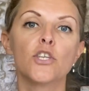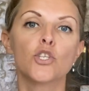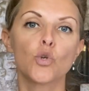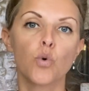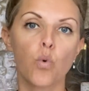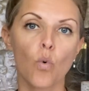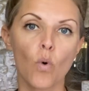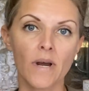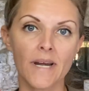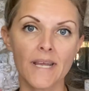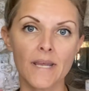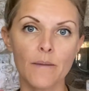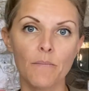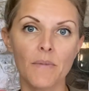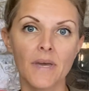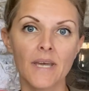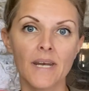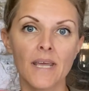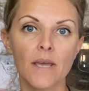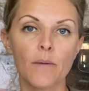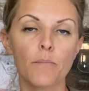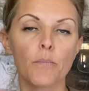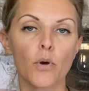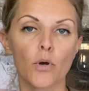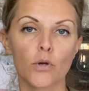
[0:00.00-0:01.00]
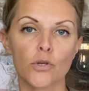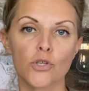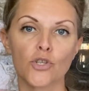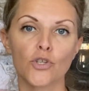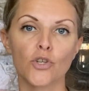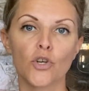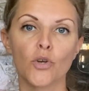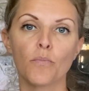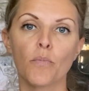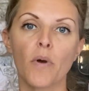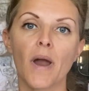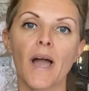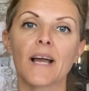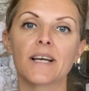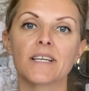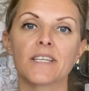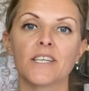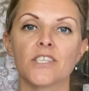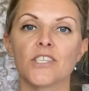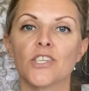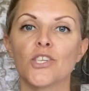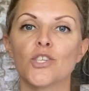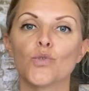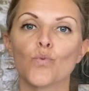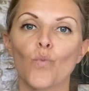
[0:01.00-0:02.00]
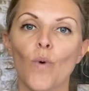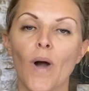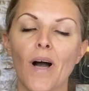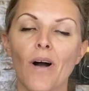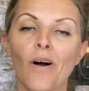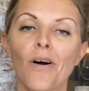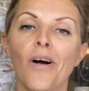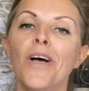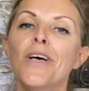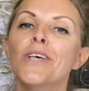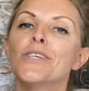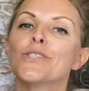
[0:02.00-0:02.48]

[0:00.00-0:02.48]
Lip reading: 20-minute personal practice as well.